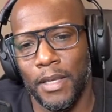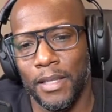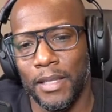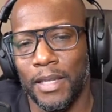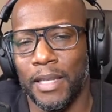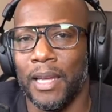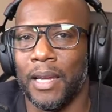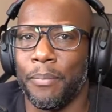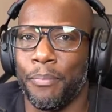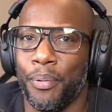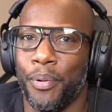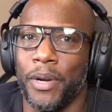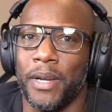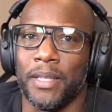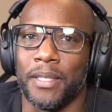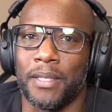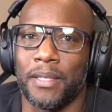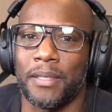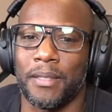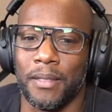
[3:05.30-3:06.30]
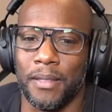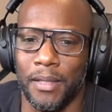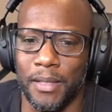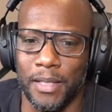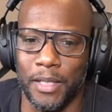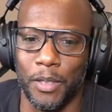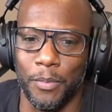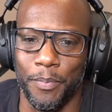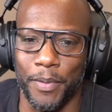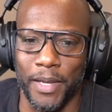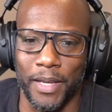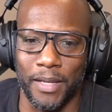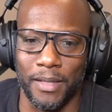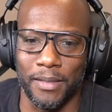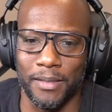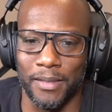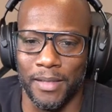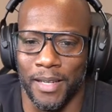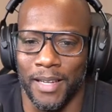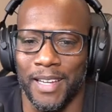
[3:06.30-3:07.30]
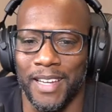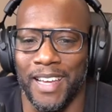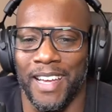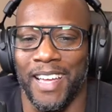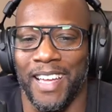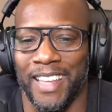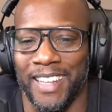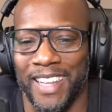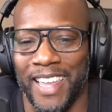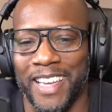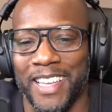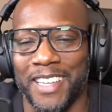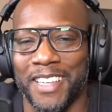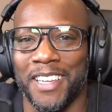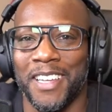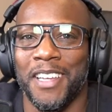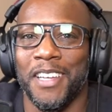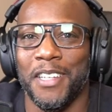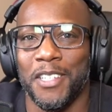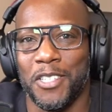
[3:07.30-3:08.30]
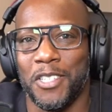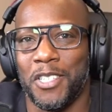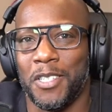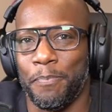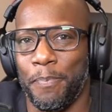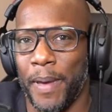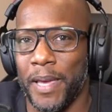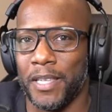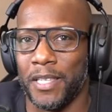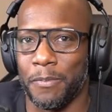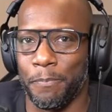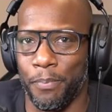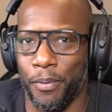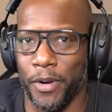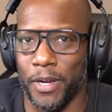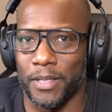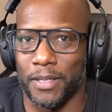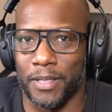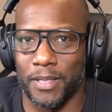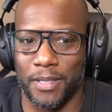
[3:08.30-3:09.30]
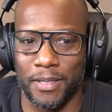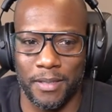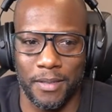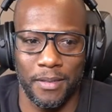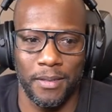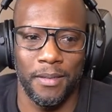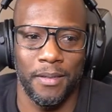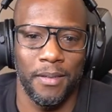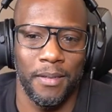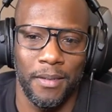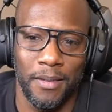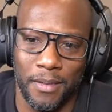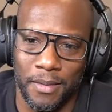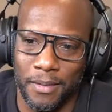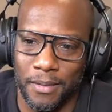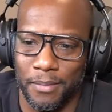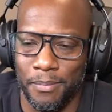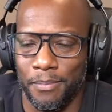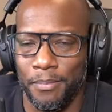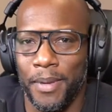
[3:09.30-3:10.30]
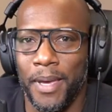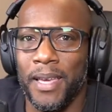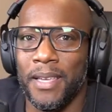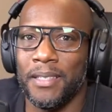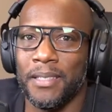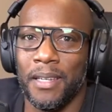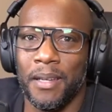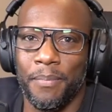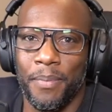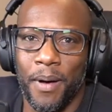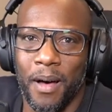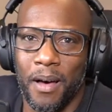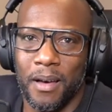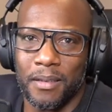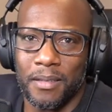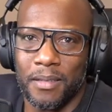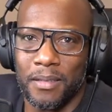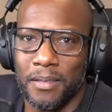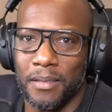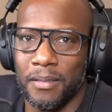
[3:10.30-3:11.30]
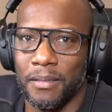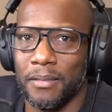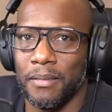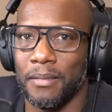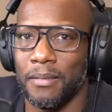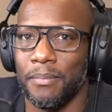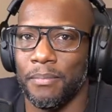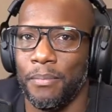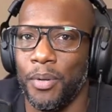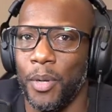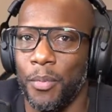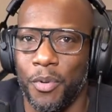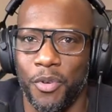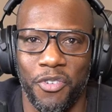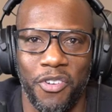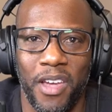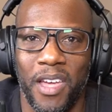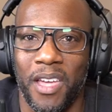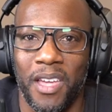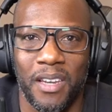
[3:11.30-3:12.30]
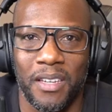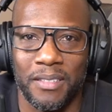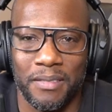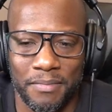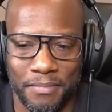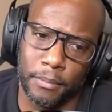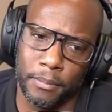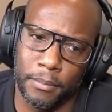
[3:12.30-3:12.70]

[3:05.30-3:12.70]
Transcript: He looked like Prince a little bit. Like a space prince. Paisley Pox and Purple Rain.